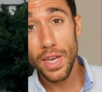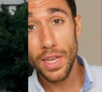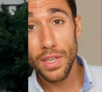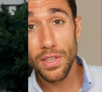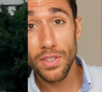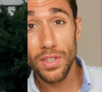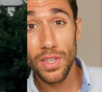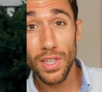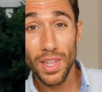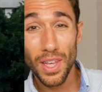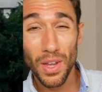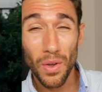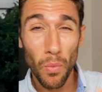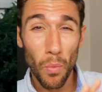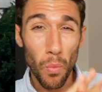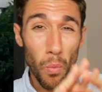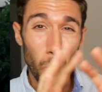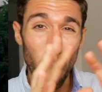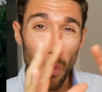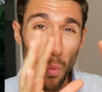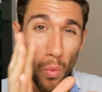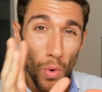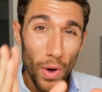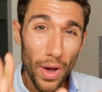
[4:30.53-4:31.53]
guys see like
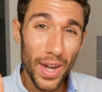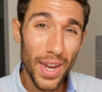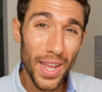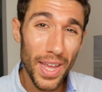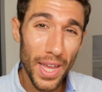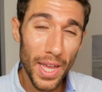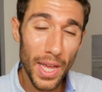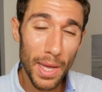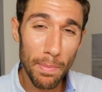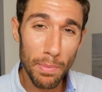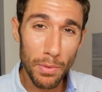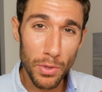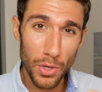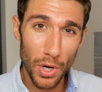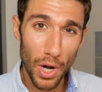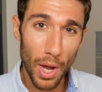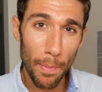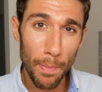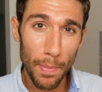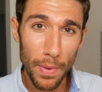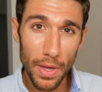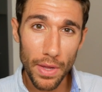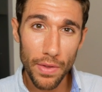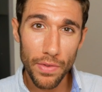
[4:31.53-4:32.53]
what hip
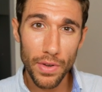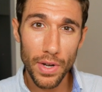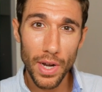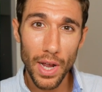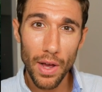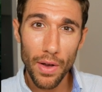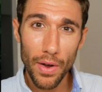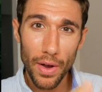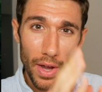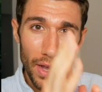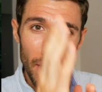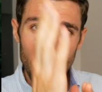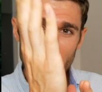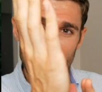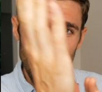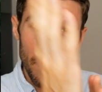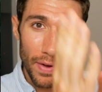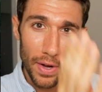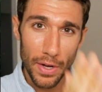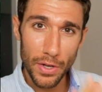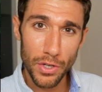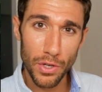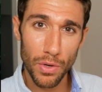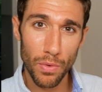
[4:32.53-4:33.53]
drop is and how it can
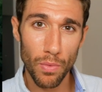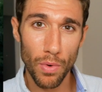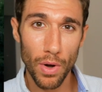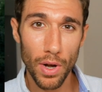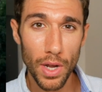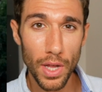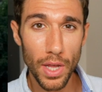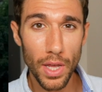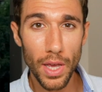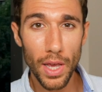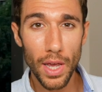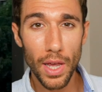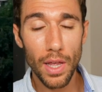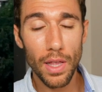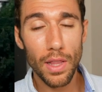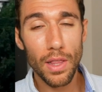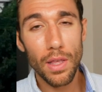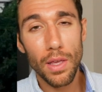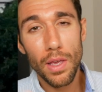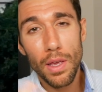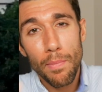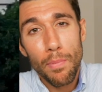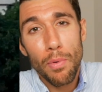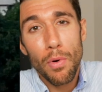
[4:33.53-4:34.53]
affect your running gait,
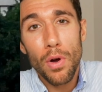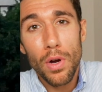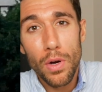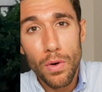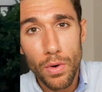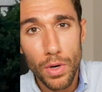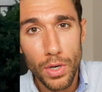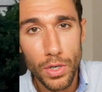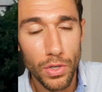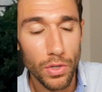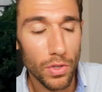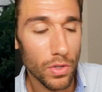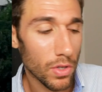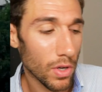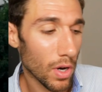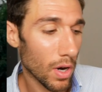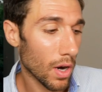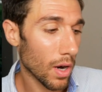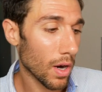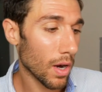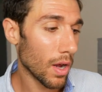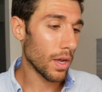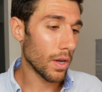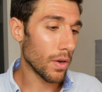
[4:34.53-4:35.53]
the important questions are,